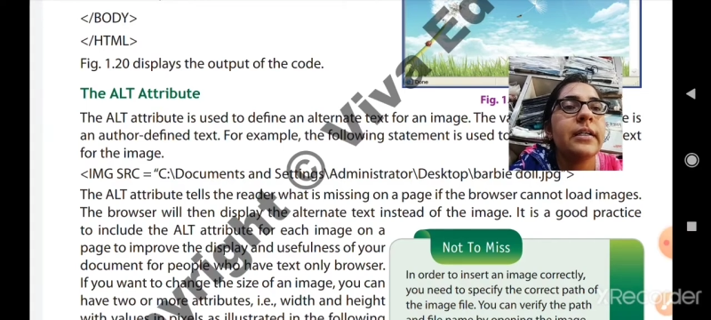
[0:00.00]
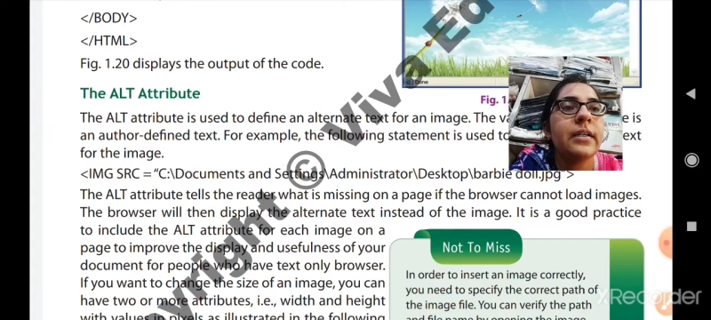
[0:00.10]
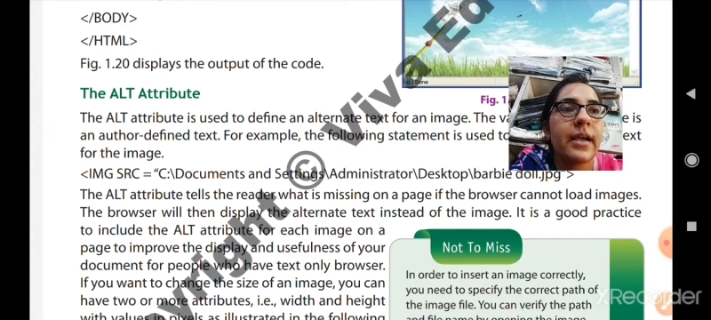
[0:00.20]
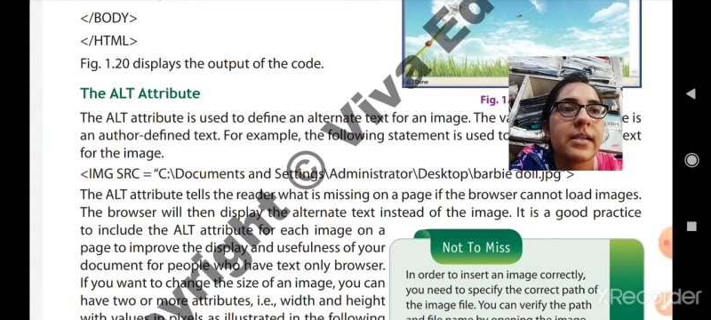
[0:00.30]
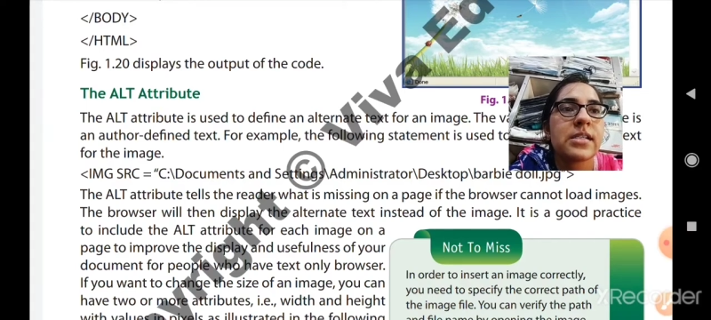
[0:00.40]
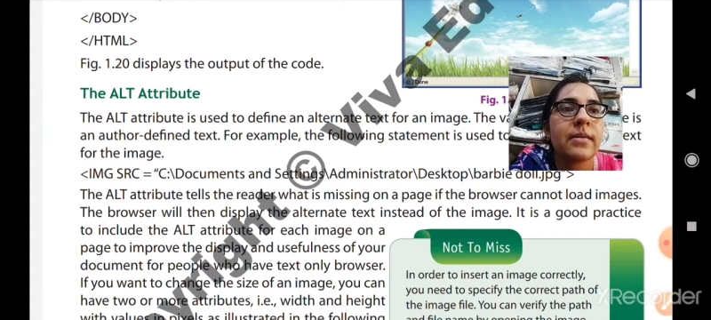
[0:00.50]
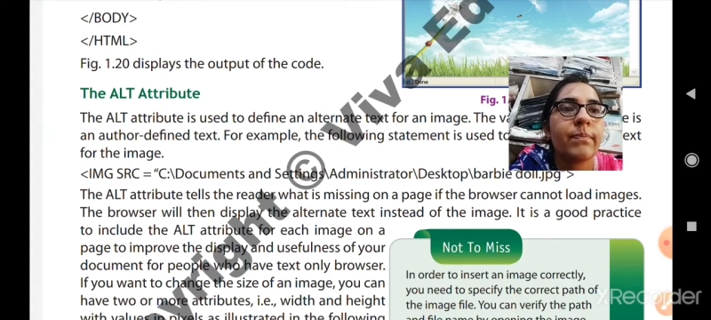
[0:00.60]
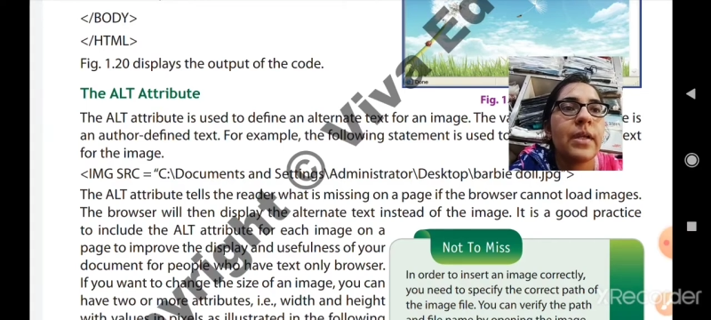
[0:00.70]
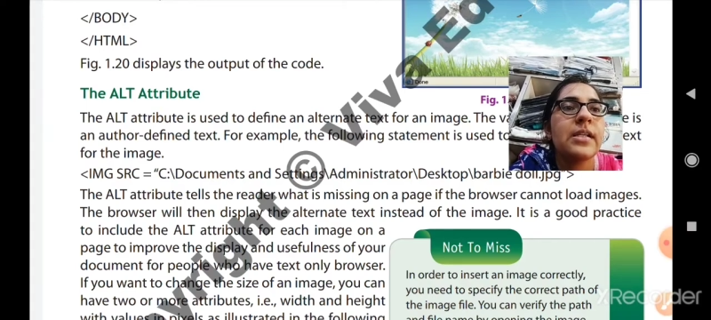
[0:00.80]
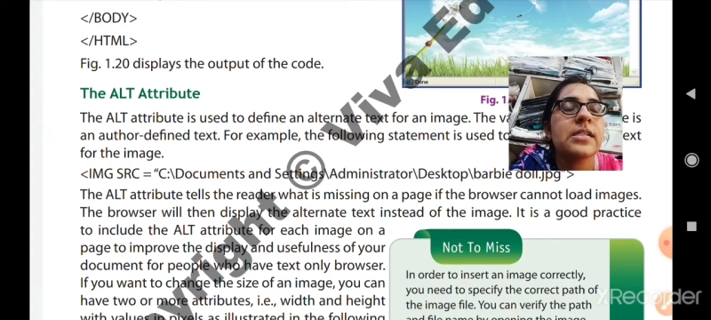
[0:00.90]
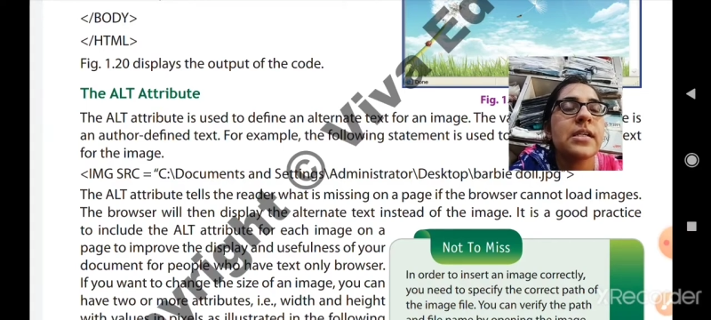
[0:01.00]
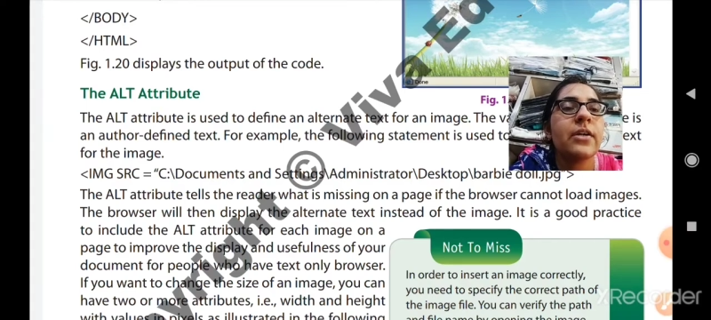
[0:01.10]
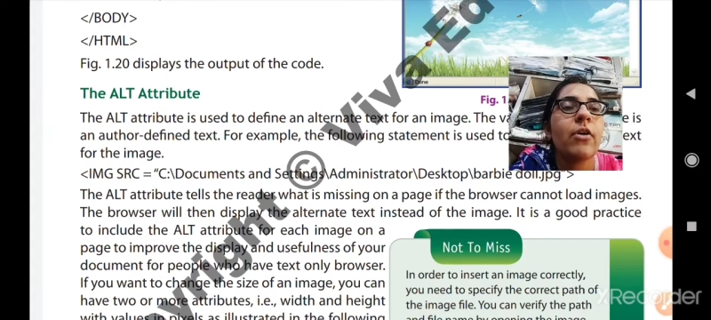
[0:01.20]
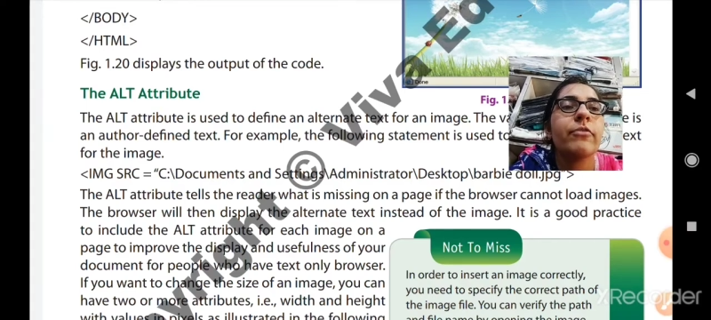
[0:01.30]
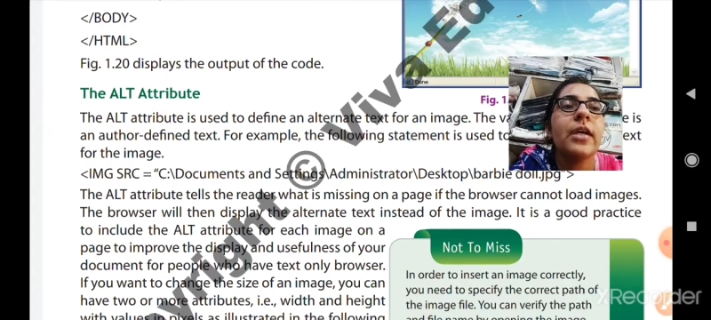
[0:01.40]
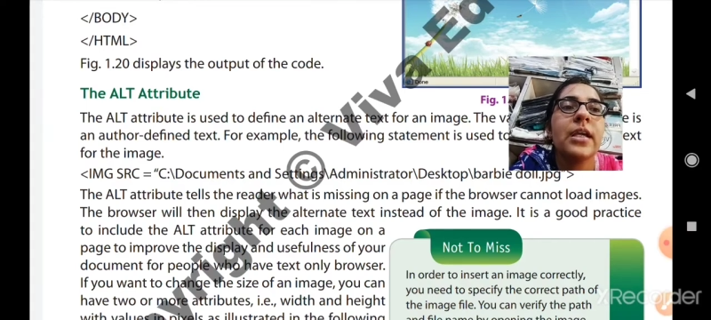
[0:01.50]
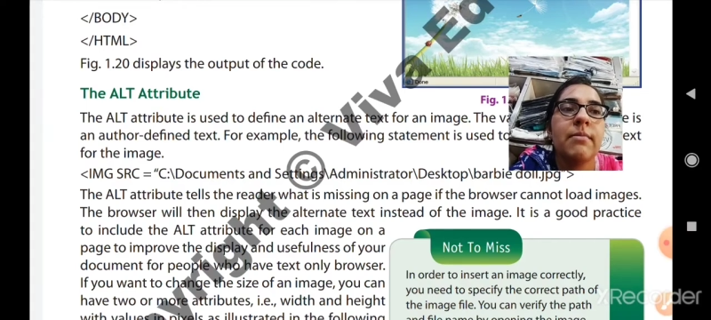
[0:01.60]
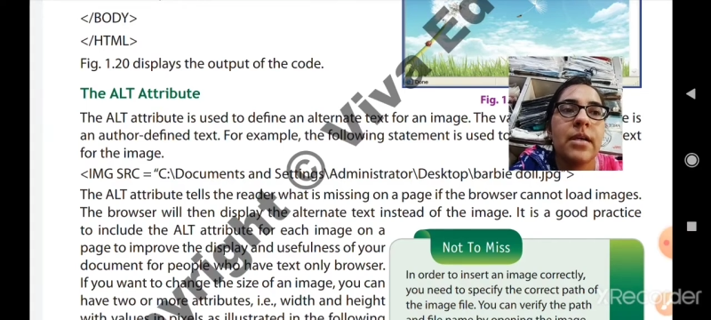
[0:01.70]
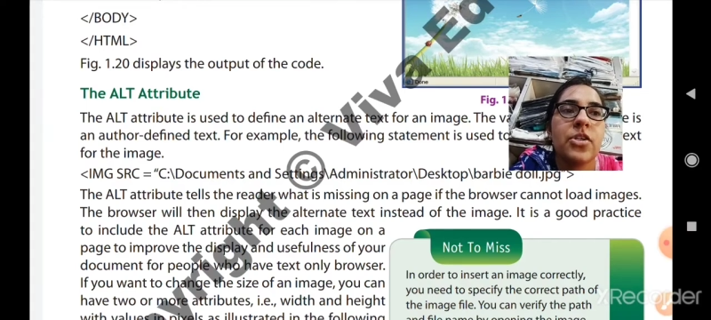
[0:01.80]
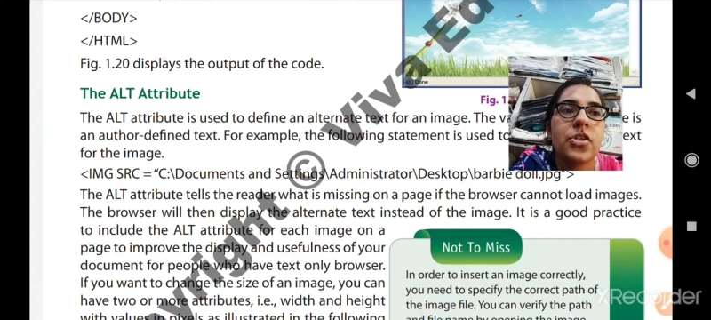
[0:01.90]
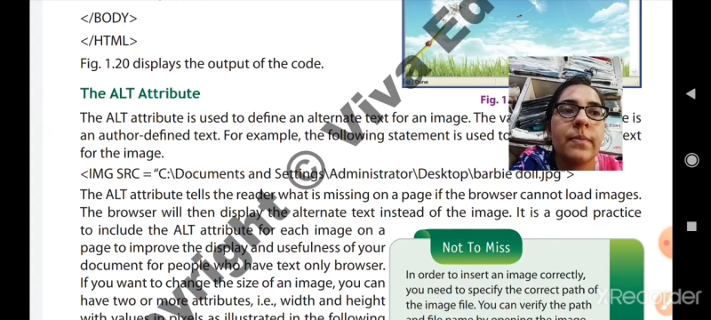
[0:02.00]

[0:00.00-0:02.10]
text instead of the image.